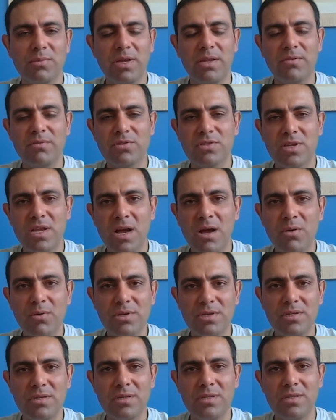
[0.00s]
kind of
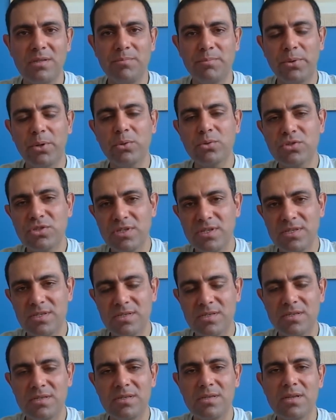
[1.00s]
scouting in the
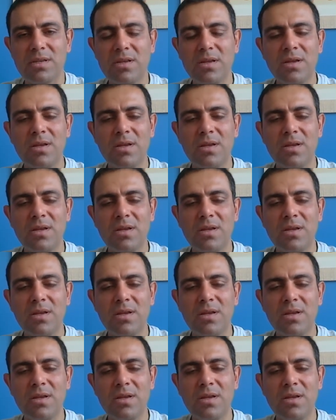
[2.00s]
postseason,